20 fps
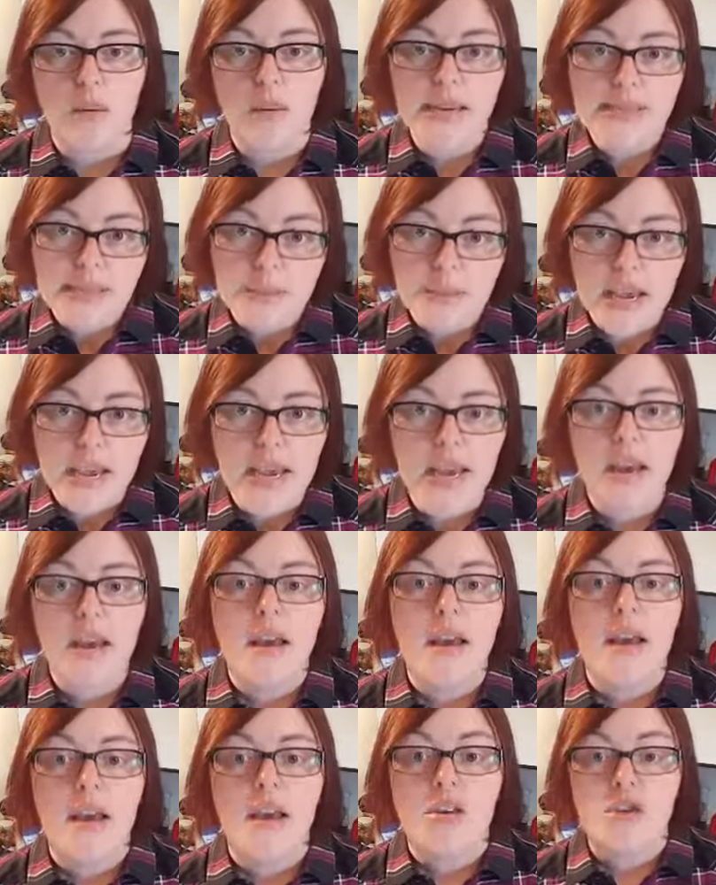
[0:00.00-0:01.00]
a recipe,
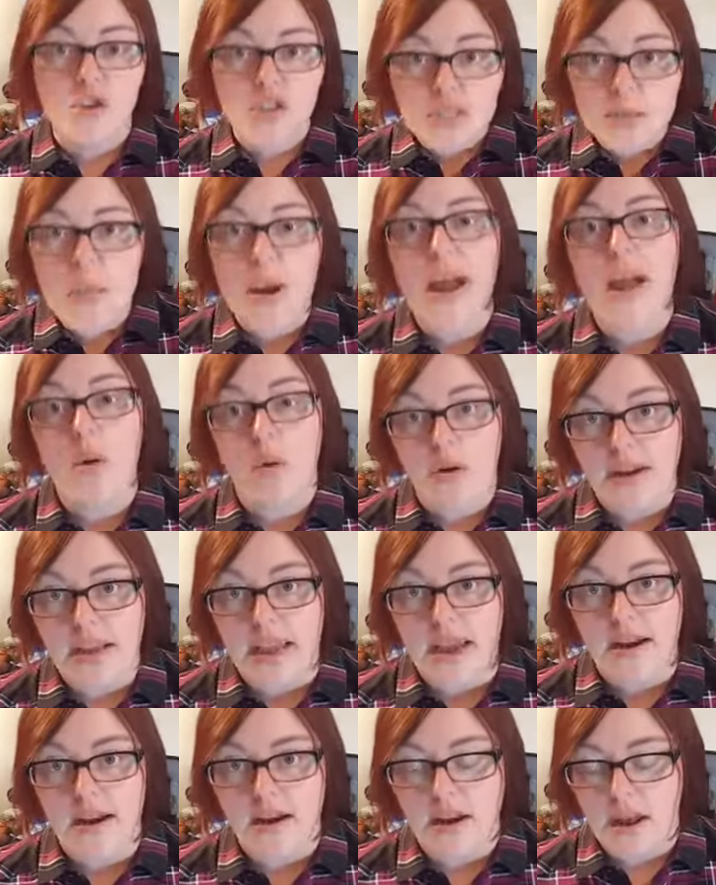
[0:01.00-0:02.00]
just buy
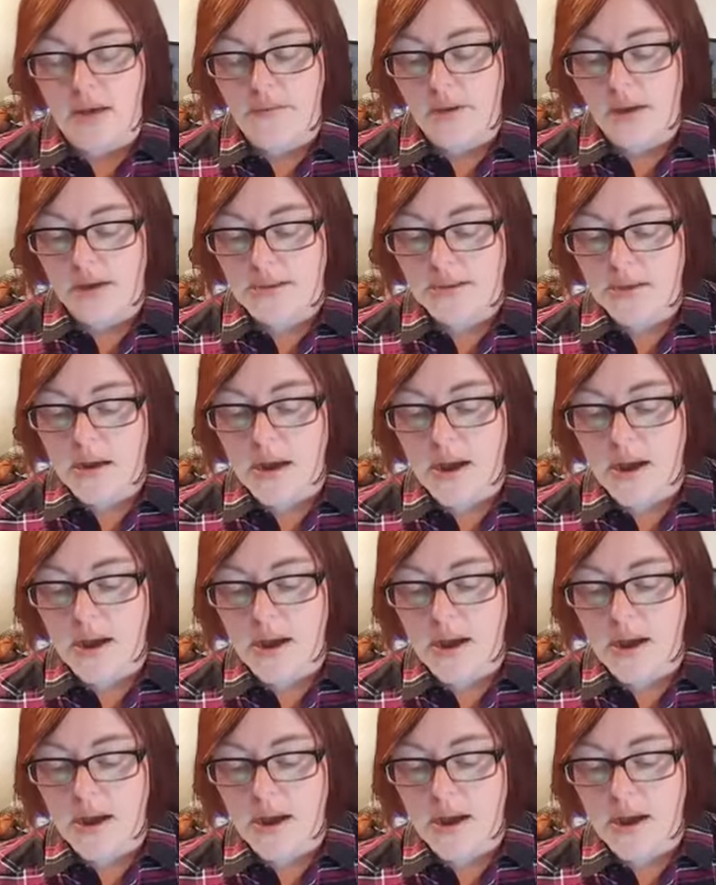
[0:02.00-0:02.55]
organic of it.